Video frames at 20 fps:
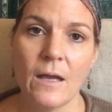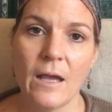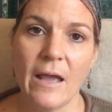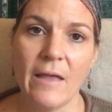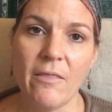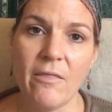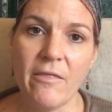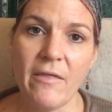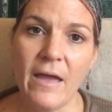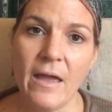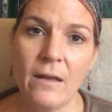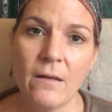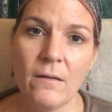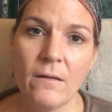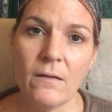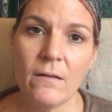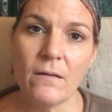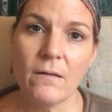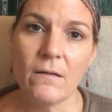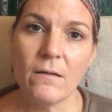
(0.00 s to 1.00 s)
And
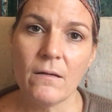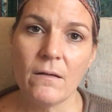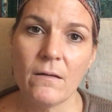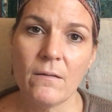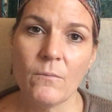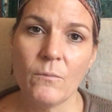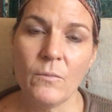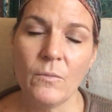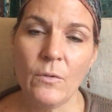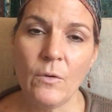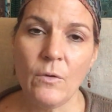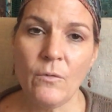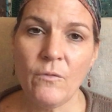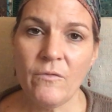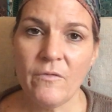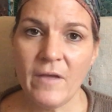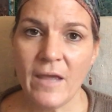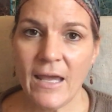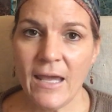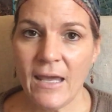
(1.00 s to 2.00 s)
then
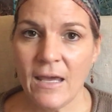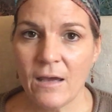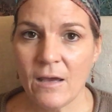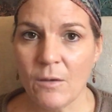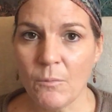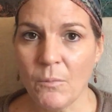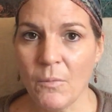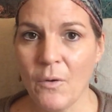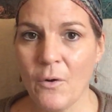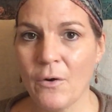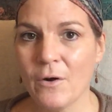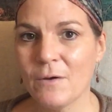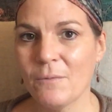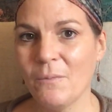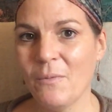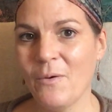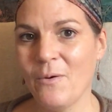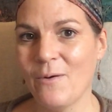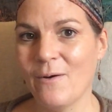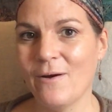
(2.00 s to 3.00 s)
moving more and
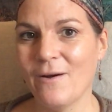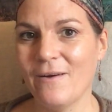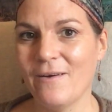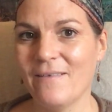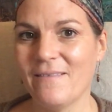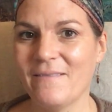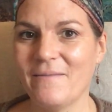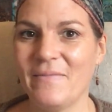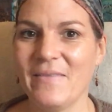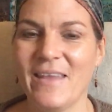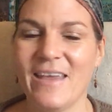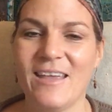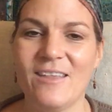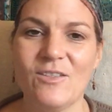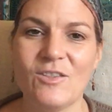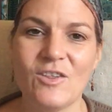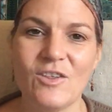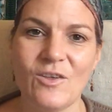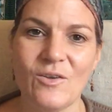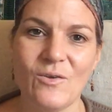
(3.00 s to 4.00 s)
more
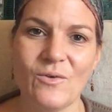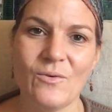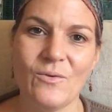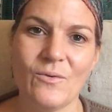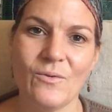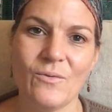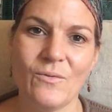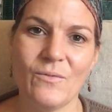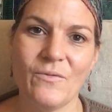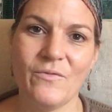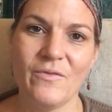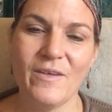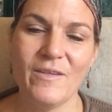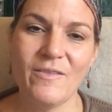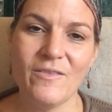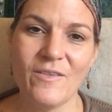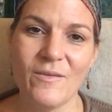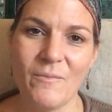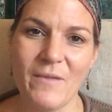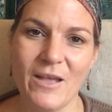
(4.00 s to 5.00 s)
into
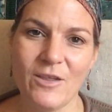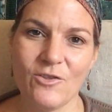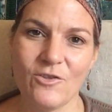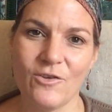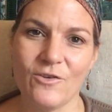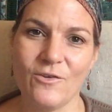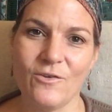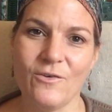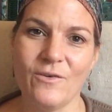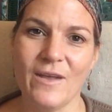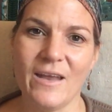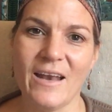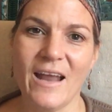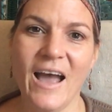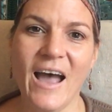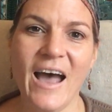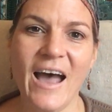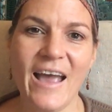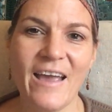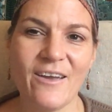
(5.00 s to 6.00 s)
5th dimensional and
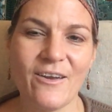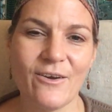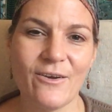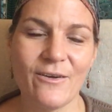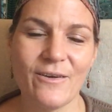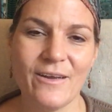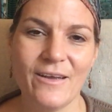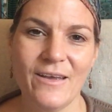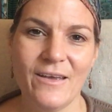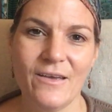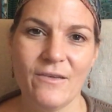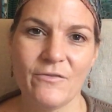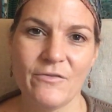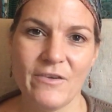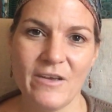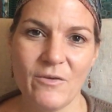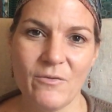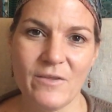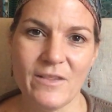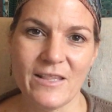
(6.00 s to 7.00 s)
higher
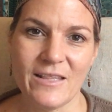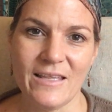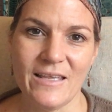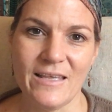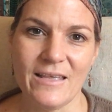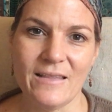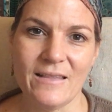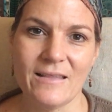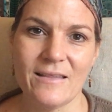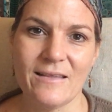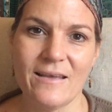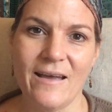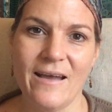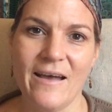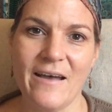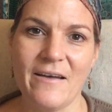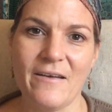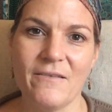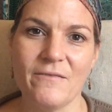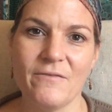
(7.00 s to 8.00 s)
frequencies
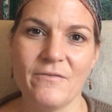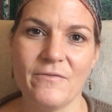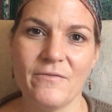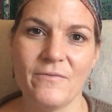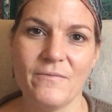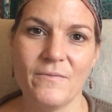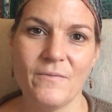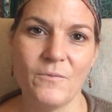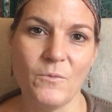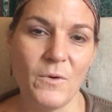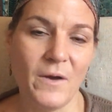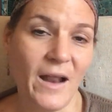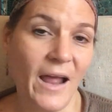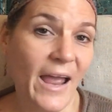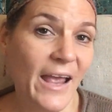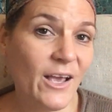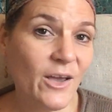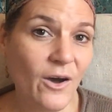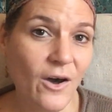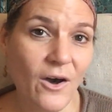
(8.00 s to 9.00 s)
of what
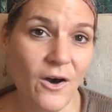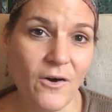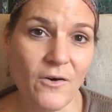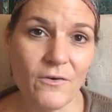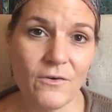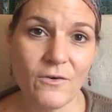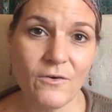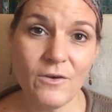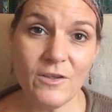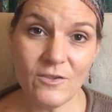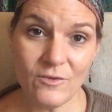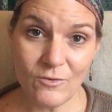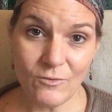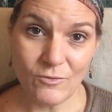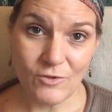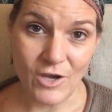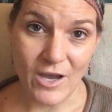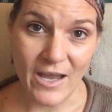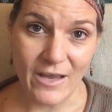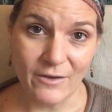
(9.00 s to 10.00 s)
I call crystal
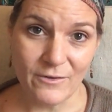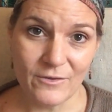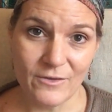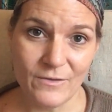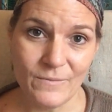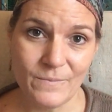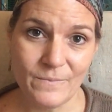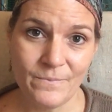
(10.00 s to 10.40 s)
child.